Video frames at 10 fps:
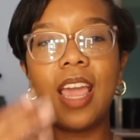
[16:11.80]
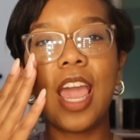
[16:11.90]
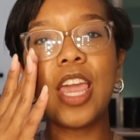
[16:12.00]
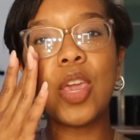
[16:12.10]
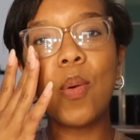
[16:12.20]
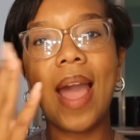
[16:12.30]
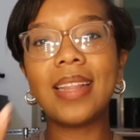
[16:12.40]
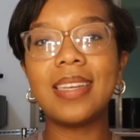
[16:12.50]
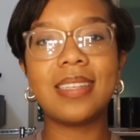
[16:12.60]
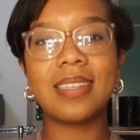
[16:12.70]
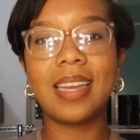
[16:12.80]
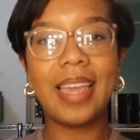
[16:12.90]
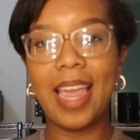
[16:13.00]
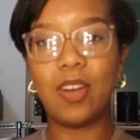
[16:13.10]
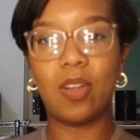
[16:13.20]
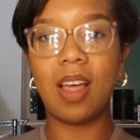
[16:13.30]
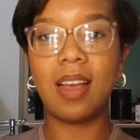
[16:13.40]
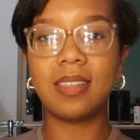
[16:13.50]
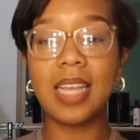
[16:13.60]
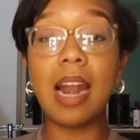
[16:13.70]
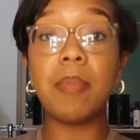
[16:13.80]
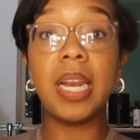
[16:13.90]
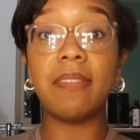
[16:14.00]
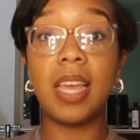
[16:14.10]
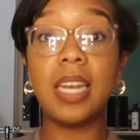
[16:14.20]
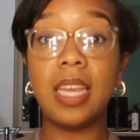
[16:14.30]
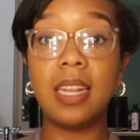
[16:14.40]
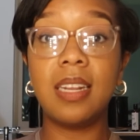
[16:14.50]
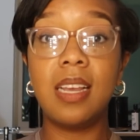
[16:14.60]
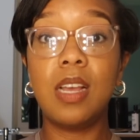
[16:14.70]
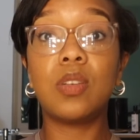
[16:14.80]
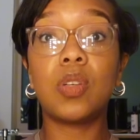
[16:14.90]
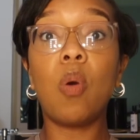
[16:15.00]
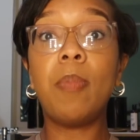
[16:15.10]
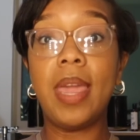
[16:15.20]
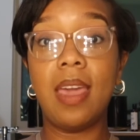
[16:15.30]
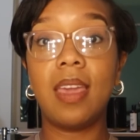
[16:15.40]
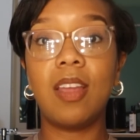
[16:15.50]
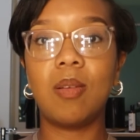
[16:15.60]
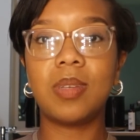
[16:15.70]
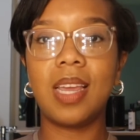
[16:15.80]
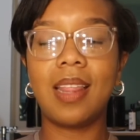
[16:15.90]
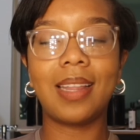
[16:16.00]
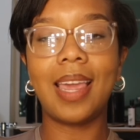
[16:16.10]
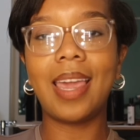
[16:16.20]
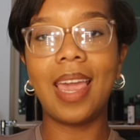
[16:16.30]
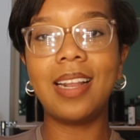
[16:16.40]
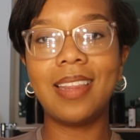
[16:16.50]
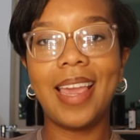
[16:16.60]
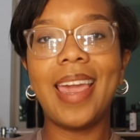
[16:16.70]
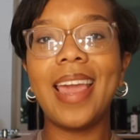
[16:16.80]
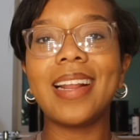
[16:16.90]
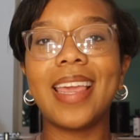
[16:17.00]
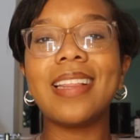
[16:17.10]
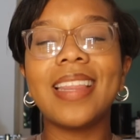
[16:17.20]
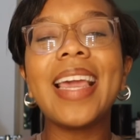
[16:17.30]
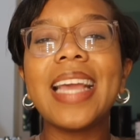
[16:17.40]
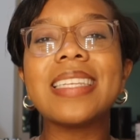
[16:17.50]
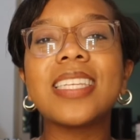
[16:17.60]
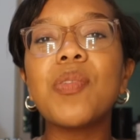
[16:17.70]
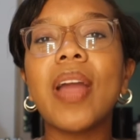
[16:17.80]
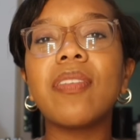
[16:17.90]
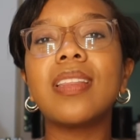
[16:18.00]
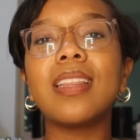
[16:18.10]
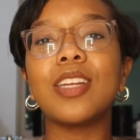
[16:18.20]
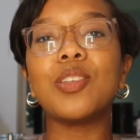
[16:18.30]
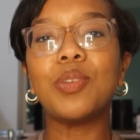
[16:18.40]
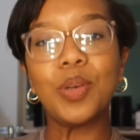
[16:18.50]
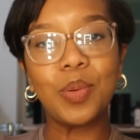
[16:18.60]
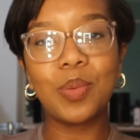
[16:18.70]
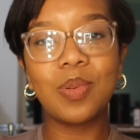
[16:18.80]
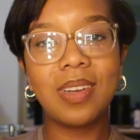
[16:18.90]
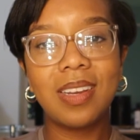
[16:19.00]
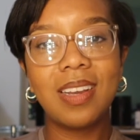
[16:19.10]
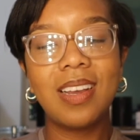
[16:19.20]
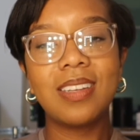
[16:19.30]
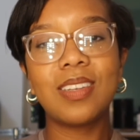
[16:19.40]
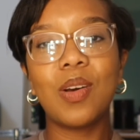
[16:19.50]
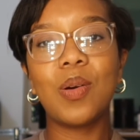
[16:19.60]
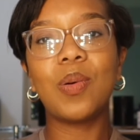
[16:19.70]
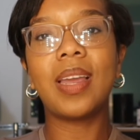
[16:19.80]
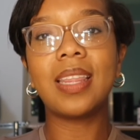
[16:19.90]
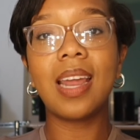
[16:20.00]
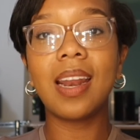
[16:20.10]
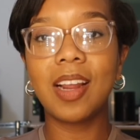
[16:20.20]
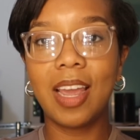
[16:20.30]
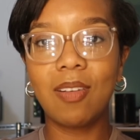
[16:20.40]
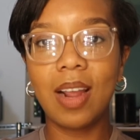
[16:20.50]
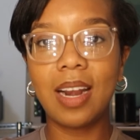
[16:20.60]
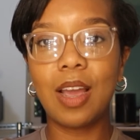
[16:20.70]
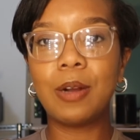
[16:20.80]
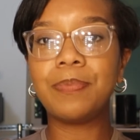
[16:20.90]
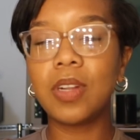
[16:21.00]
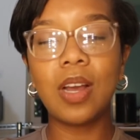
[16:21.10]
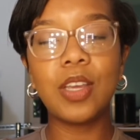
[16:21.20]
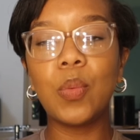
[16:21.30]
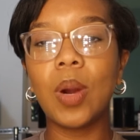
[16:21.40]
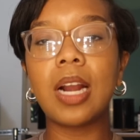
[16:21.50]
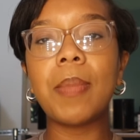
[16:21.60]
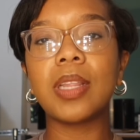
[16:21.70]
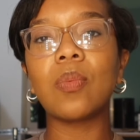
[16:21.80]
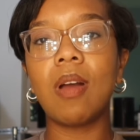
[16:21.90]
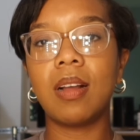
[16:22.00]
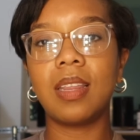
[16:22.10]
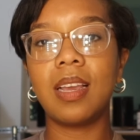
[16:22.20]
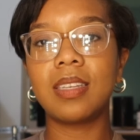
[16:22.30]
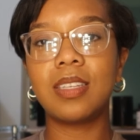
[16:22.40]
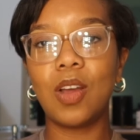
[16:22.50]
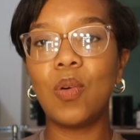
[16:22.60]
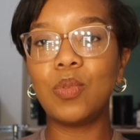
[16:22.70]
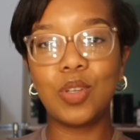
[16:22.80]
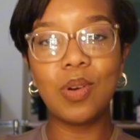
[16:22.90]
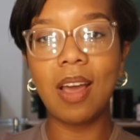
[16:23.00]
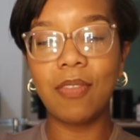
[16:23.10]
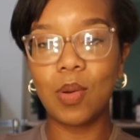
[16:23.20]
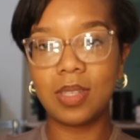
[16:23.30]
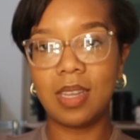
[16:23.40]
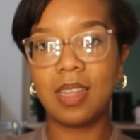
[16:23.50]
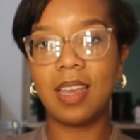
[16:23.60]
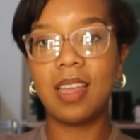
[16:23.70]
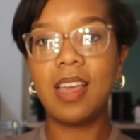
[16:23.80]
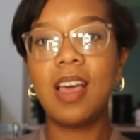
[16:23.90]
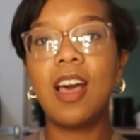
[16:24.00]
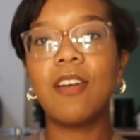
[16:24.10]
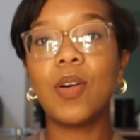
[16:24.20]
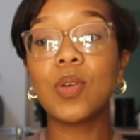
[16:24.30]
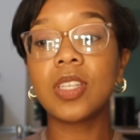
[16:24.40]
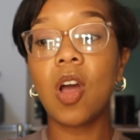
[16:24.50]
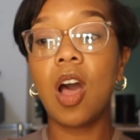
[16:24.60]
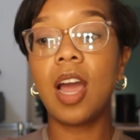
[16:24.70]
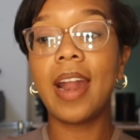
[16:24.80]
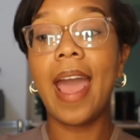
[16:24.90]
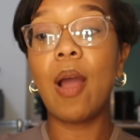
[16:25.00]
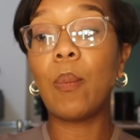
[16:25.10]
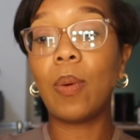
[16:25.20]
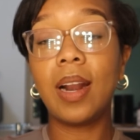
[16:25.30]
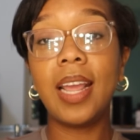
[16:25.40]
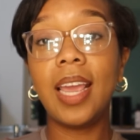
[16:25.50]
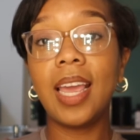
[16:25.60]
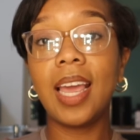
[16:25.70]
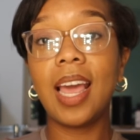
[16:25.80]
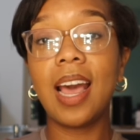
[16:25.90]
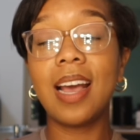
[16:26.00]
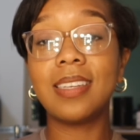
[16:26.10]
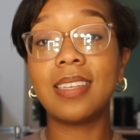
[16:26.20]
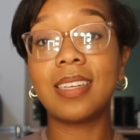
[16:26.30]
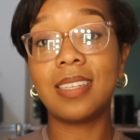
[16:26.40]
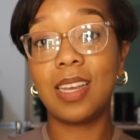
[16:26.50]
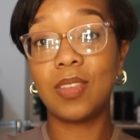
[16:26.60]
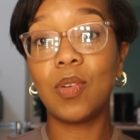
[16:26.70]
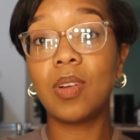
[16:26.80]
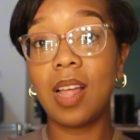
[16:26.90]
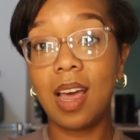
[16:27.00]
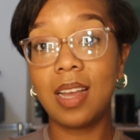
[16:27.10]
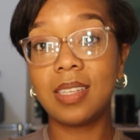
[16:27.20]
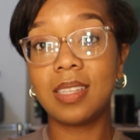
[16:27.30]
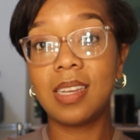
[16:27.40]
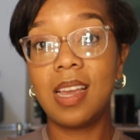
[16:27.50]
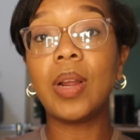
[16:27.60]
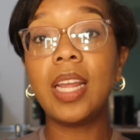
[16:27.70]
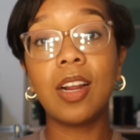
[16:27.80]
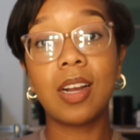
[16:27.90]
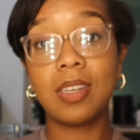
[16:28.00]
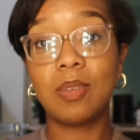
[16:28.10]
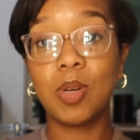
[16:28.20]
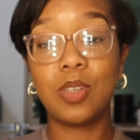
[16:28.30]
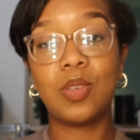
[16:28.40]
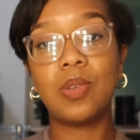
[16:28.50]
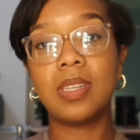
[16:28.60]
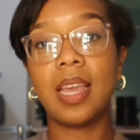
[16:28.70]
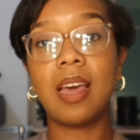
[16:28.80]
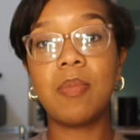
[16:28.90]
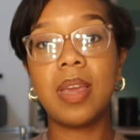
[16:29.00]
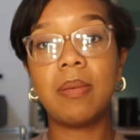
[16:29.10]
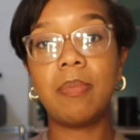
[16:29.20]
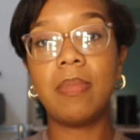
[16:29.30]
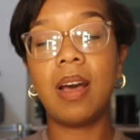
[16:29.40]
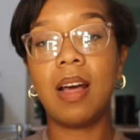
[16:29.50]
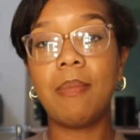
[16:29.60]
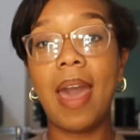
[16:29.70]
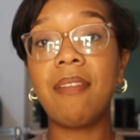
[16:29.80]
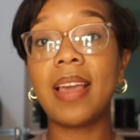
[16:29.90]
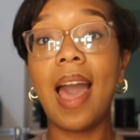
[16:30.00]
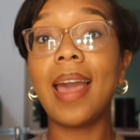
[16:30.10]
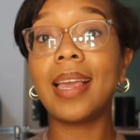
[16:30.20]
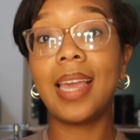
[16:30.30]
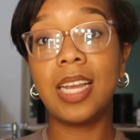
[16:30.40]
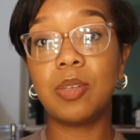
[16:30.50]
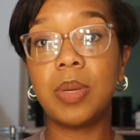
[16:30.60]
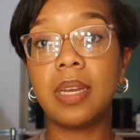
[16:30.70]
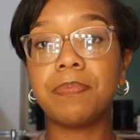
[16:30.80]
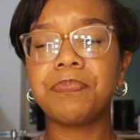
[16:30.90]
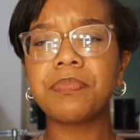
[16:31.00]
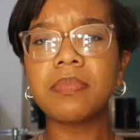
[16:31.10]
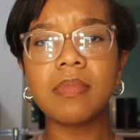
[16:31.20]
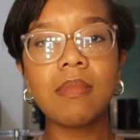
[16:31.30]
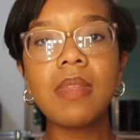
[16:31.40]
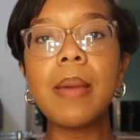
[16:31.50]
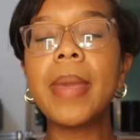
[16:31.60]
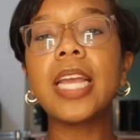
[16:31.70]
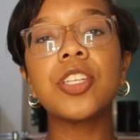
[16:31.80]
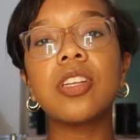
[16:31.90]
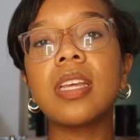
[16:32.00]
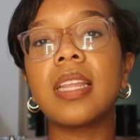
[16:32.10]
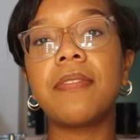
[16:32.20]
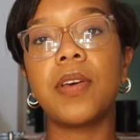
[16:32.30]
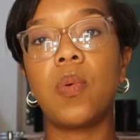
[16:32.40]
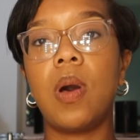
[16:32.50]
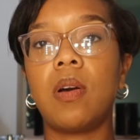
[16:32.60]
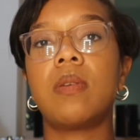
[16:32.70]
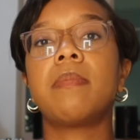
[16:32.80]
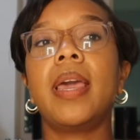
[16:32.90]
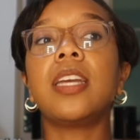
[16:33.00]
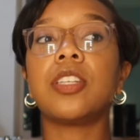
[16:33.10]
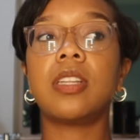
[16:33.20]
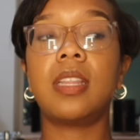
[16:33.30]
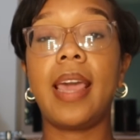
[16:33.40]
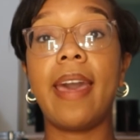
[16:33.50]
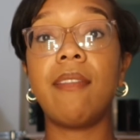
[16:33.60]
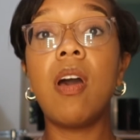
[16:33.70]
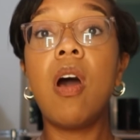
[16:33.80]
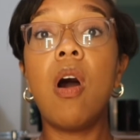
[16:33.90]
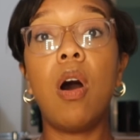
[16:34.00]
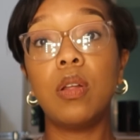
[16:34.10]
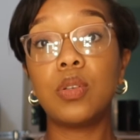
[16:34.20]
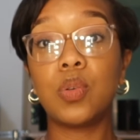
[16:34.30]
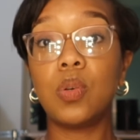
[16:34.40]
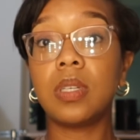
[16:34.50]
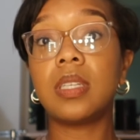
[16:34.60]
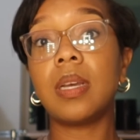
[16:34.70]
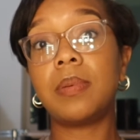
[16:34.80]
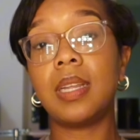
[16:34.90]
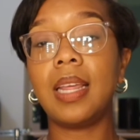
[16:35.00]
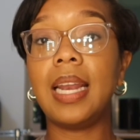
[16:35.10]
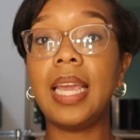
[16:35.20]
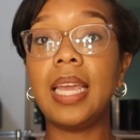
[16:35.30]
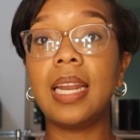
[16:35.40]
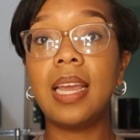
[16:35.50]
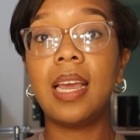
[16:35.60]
you had this candle class. And I mean, if they did, so be it. You know what I'm saying? Like, they can't steal everything that you do. So get that out of your head right now. Don't you worrying about the wrong things. Do not focus on that. Focus on running a successful class, greeting your customers as soon as they come in, having high engagement, making sure that they feel welcome, making sure that they have all the tools and steps that they need